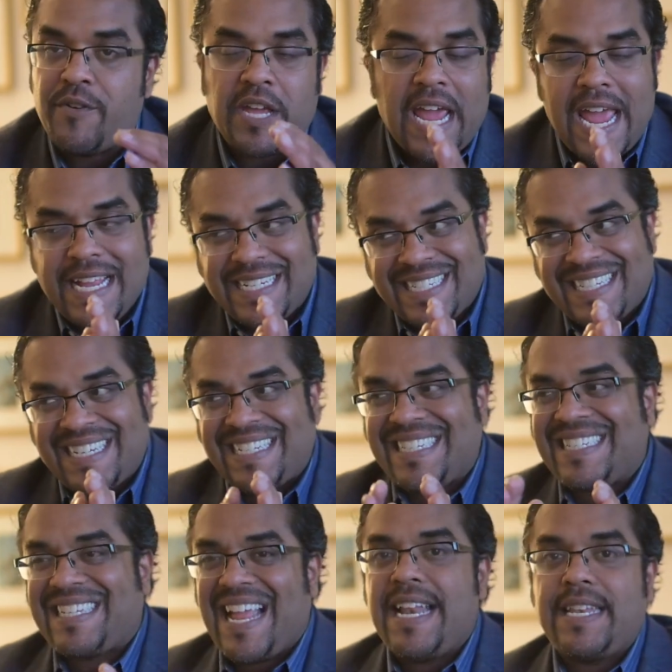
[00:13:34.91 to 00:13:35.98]
You can't just
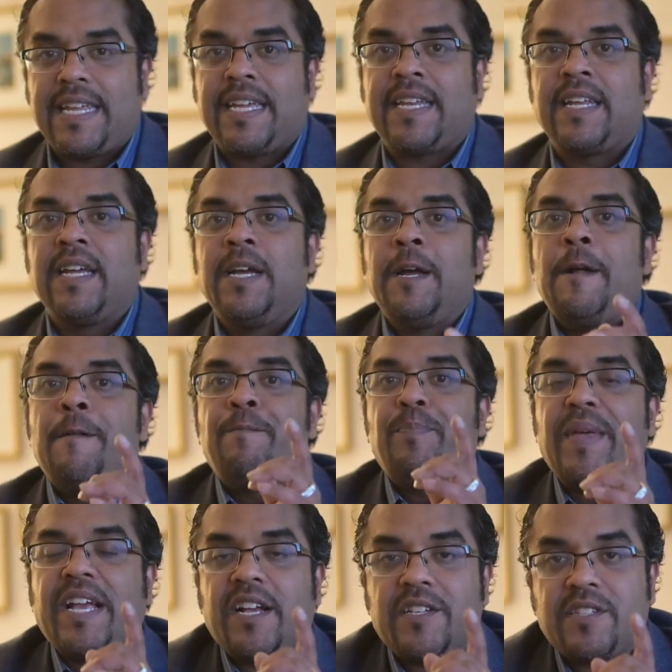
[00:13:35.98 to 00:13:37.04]
extend it
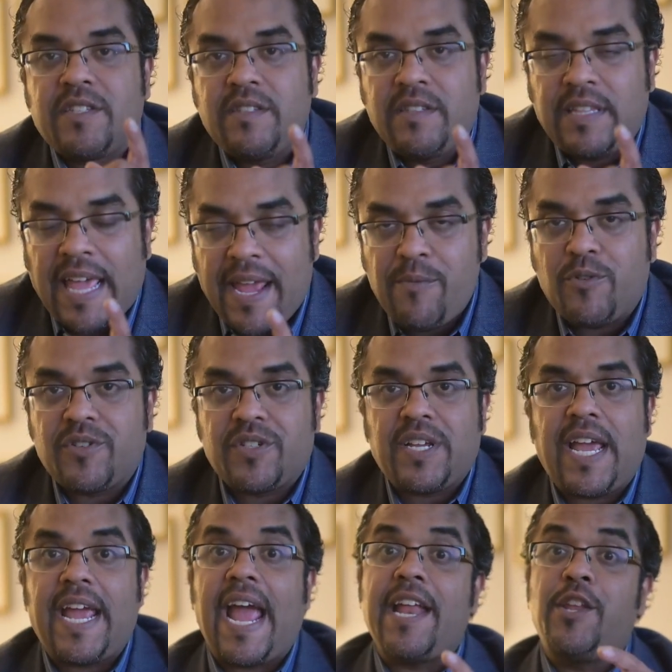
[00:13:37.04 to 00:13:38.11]
because they will
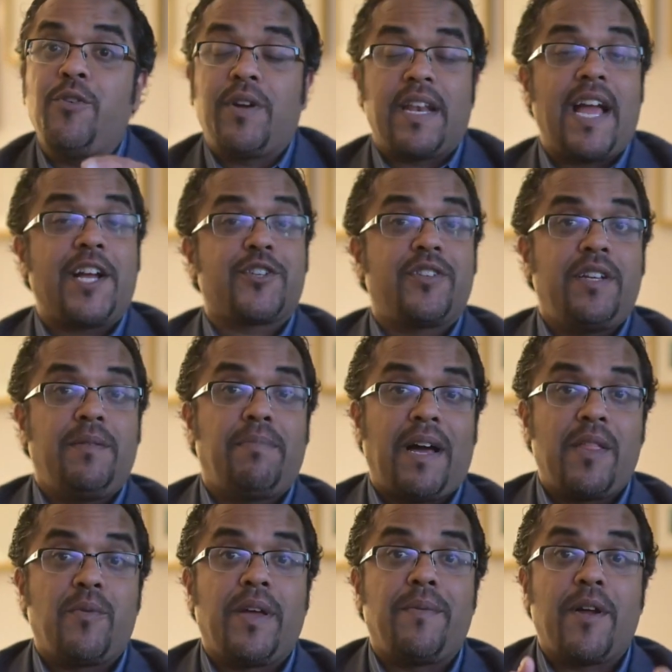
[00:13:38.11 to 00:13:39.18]
say, and you can actually, by
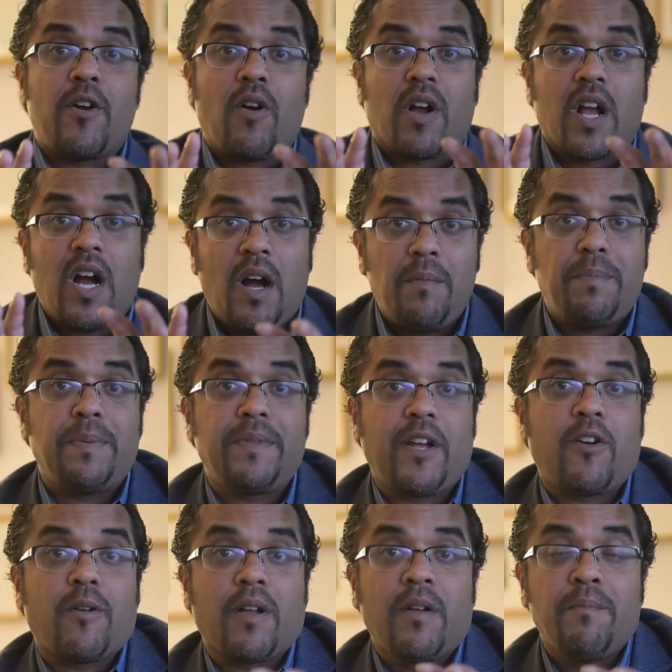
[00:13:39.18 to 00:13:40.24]
the way, there
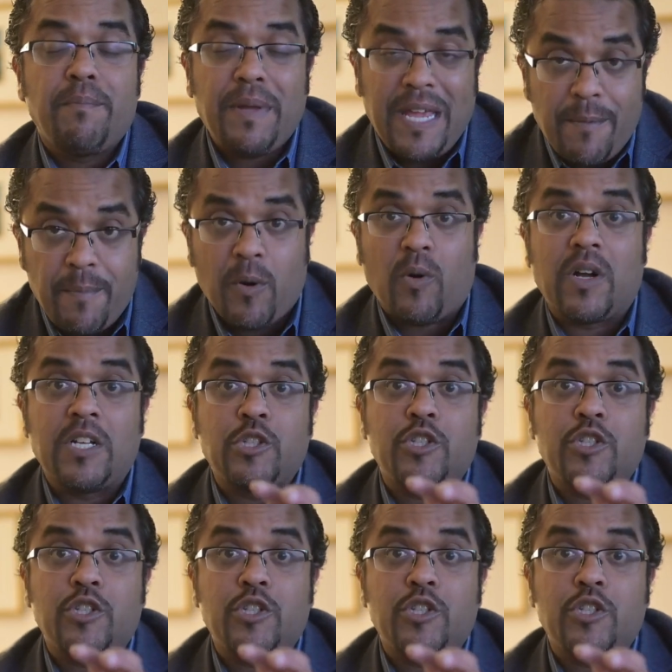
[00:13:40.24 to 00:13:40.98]
are people,